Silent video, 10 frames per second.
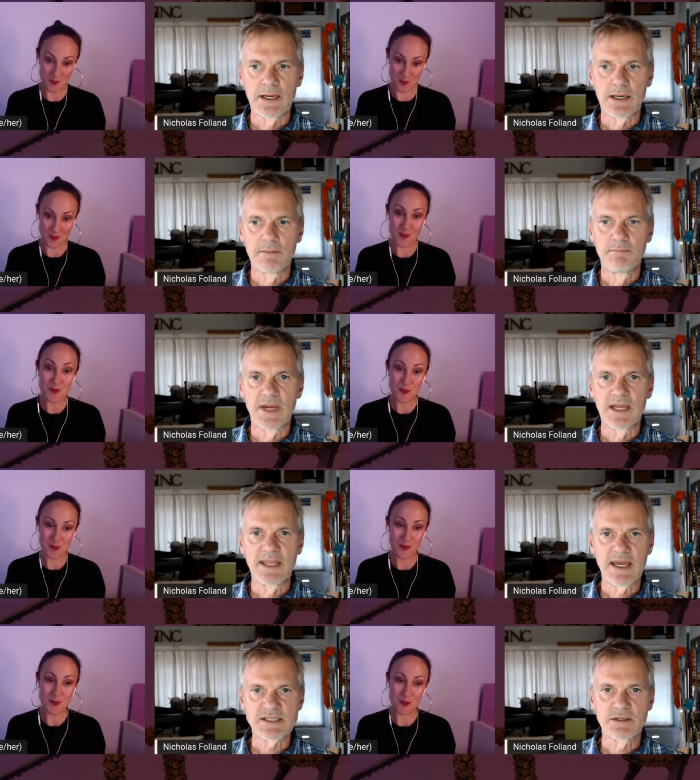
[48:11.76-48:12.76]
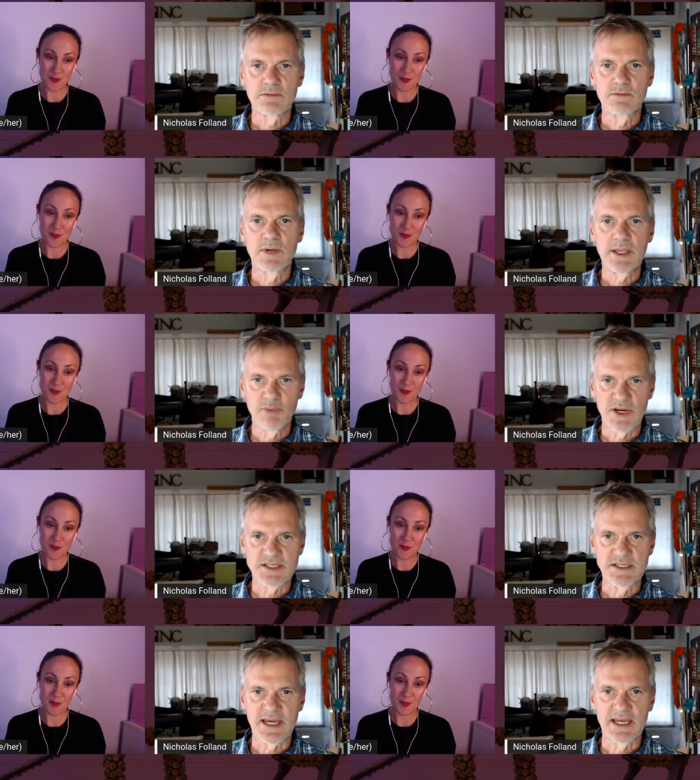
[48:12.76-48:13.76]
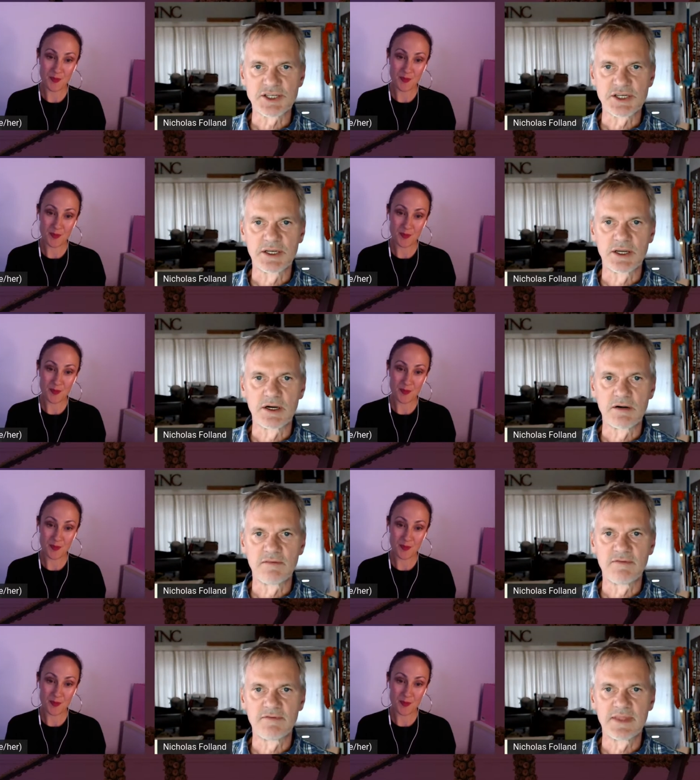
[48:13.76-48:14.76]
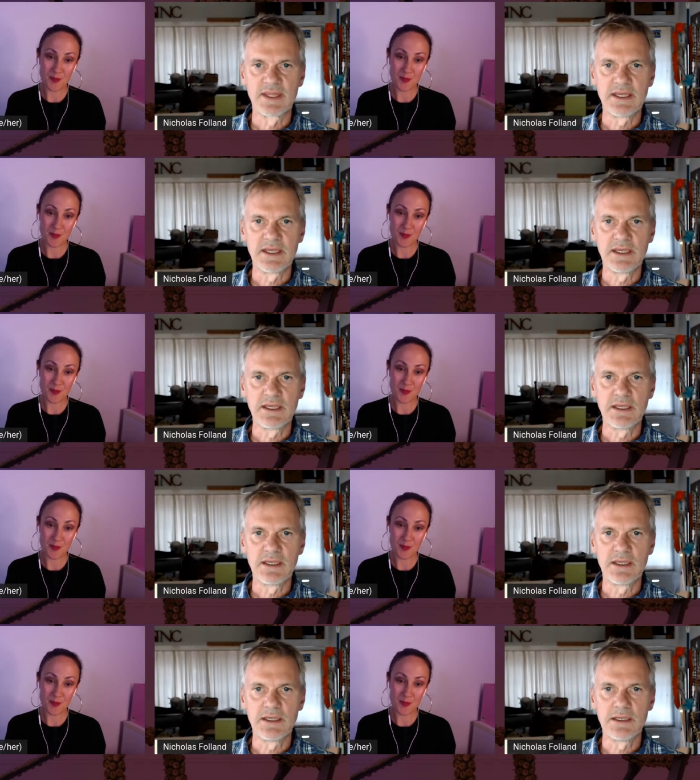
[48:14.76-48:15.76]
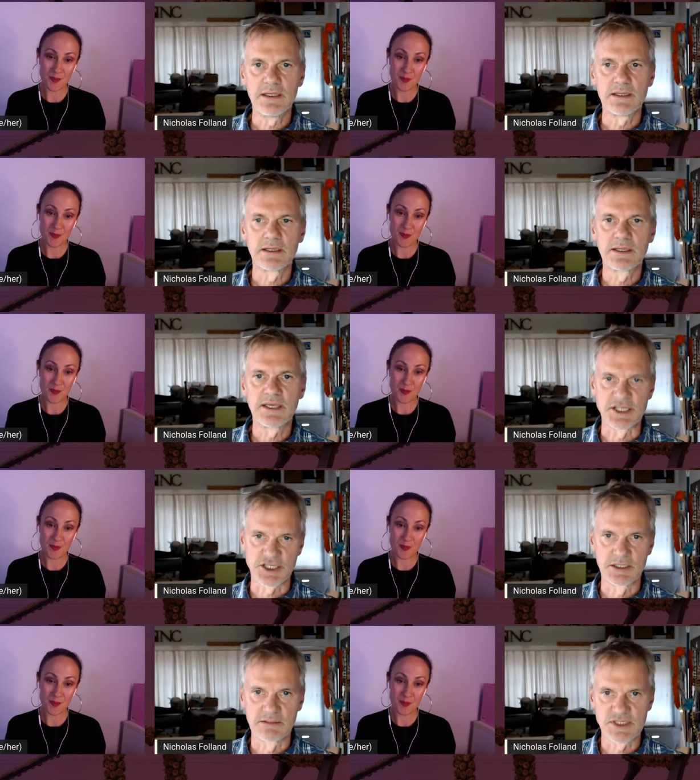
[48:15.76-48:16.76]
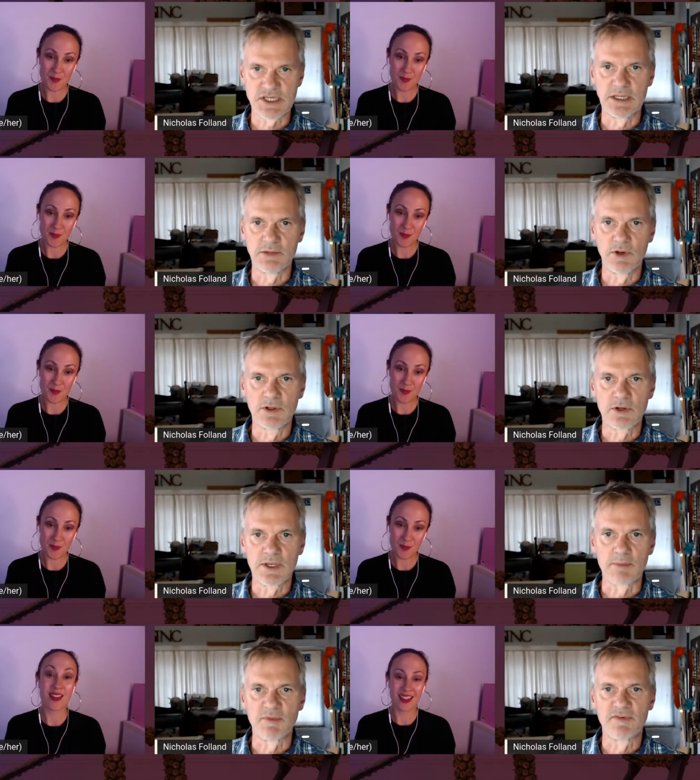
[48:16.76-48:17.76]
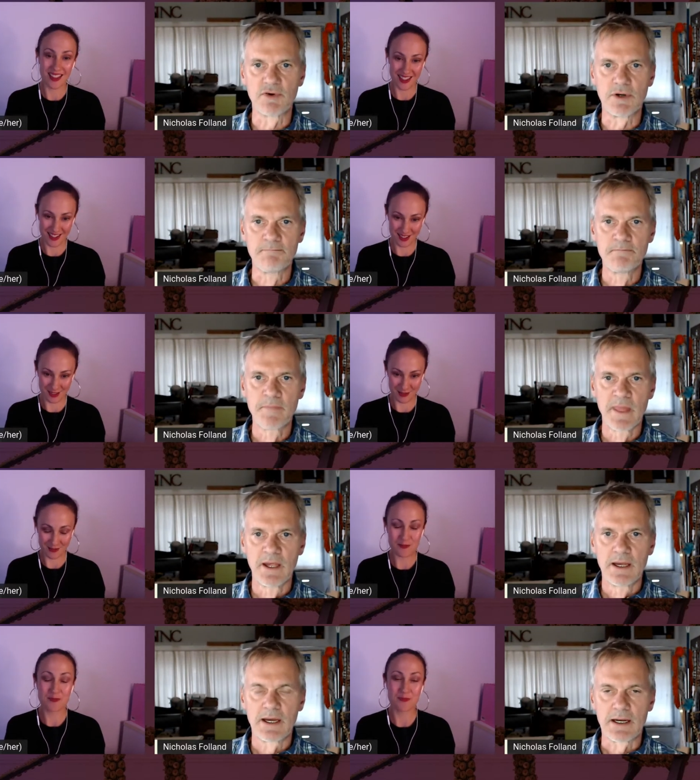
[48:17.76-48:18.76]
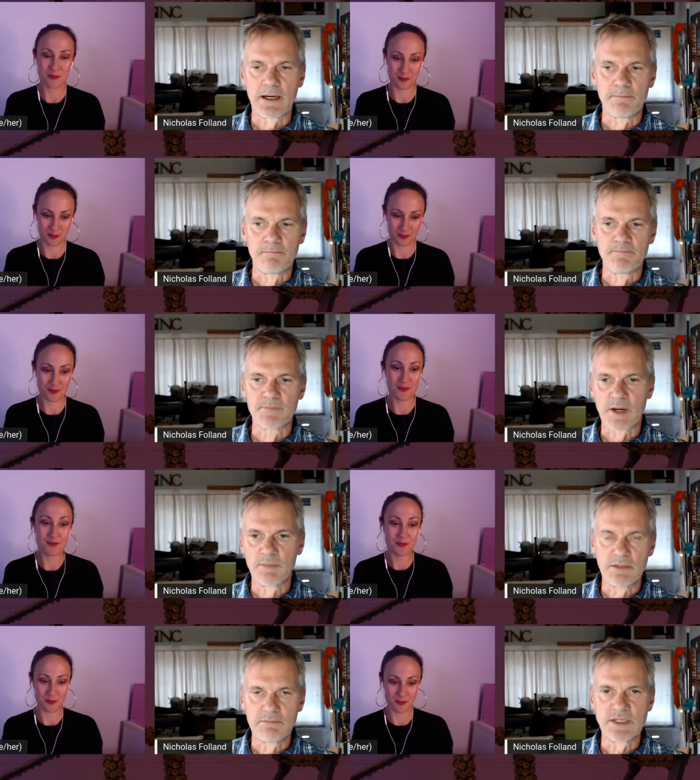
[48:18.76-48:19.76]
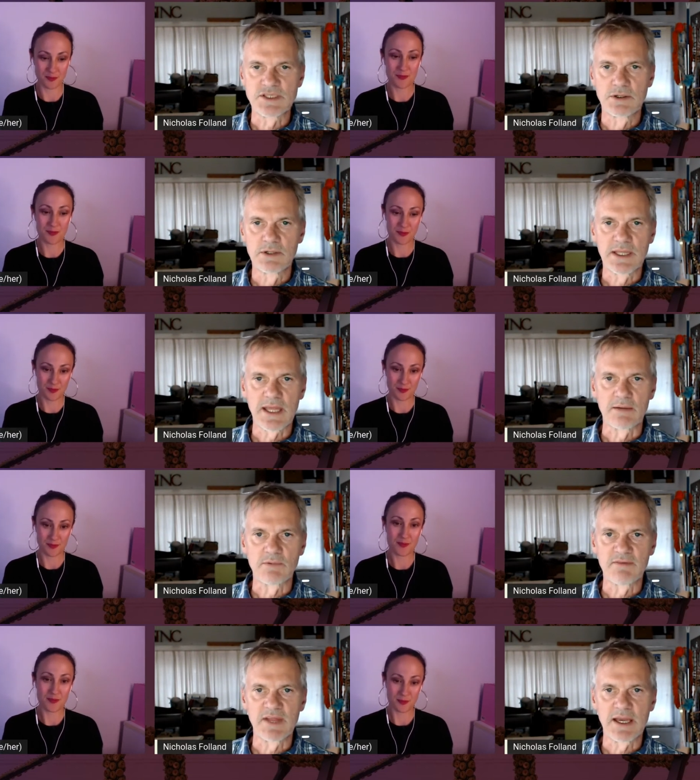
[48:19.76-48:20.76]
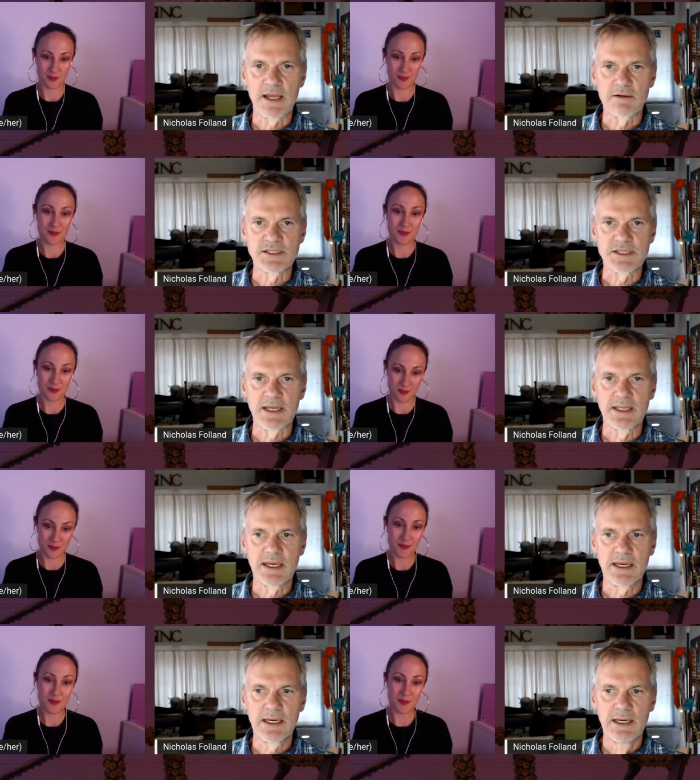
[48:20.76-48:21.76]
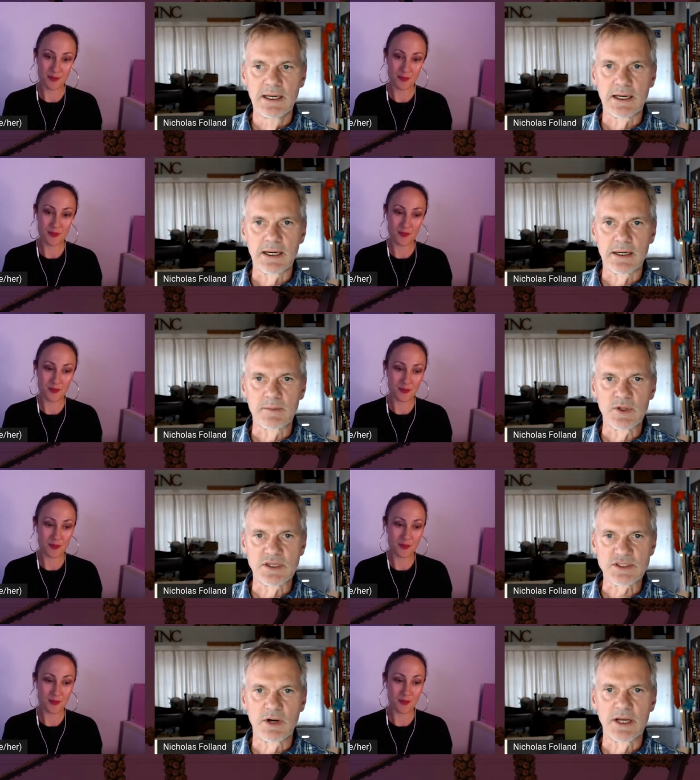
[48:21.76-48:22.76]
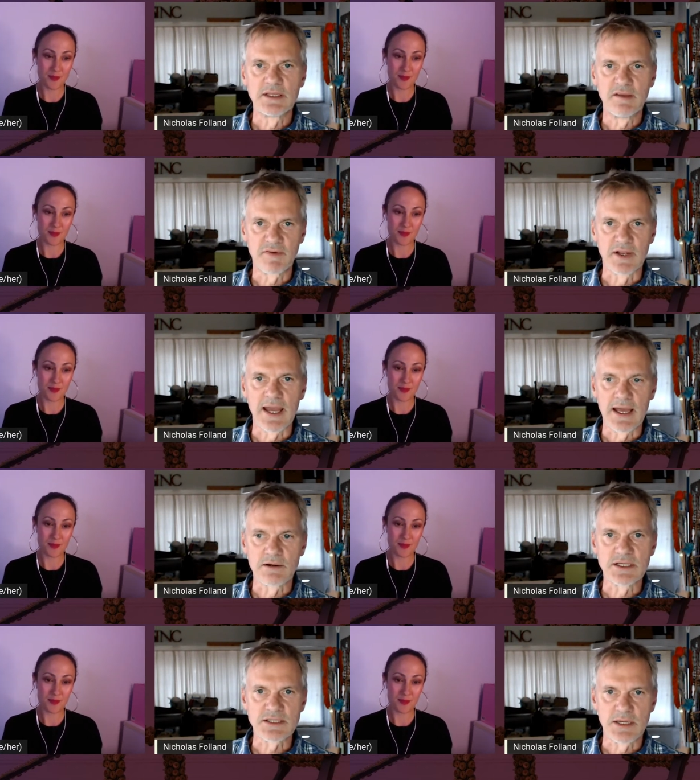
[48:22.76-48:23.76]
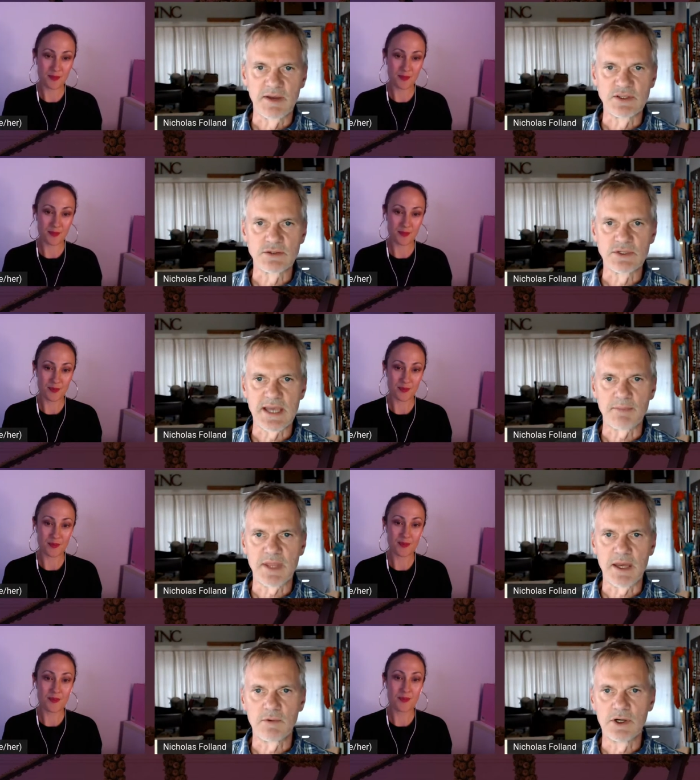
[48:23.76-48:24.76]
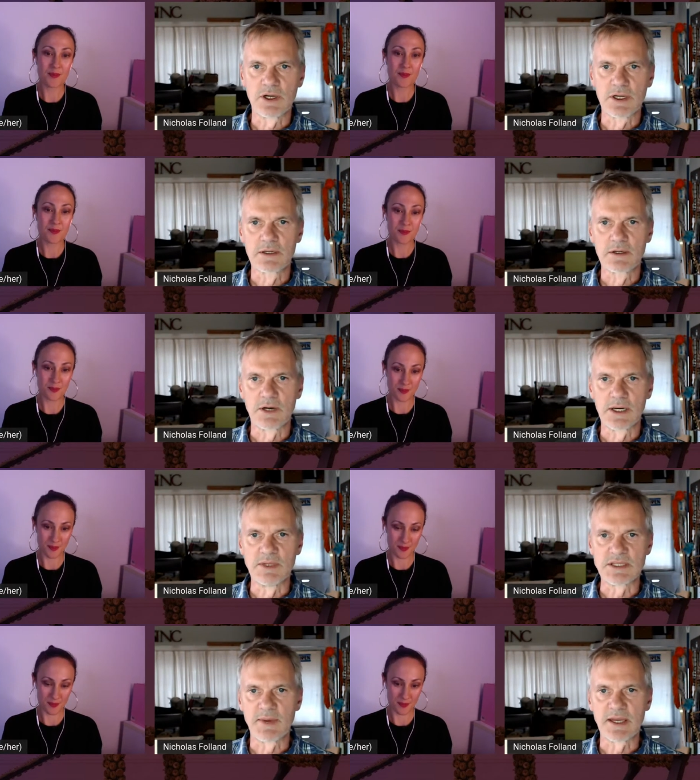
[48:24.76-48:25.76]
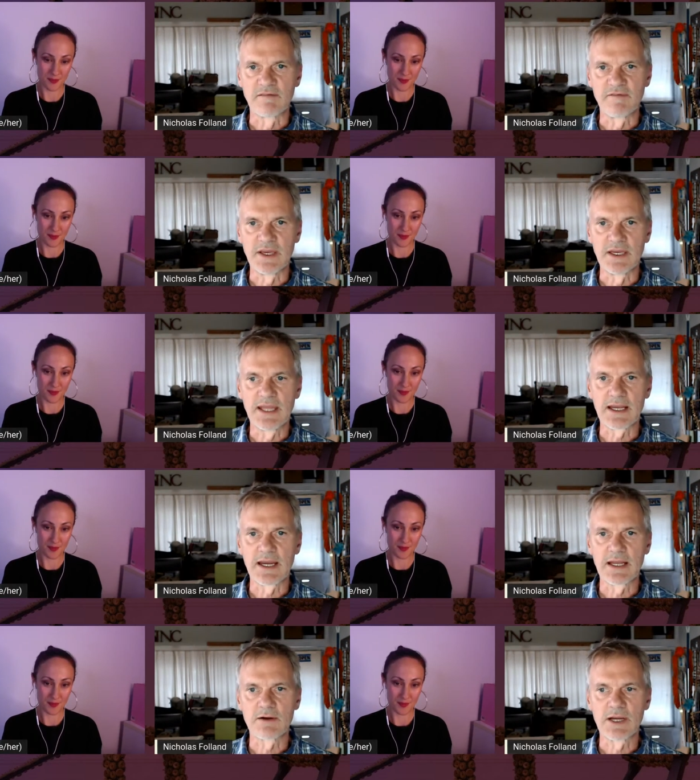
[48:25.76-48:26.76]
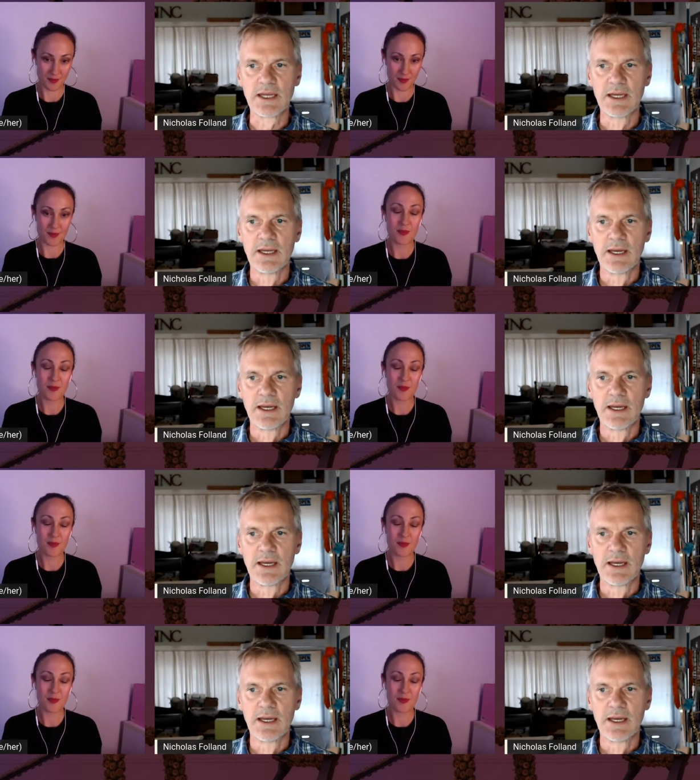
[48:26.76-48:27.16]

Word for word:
Speaker 1: Um, and that's a representation of the kitchen scene that we were looking at before. Um, I'll be installing that in one of their galleries down there, um, although it's quite a different gallery, so I'm having to adapt that work quite a bit to make it fit in that gallery.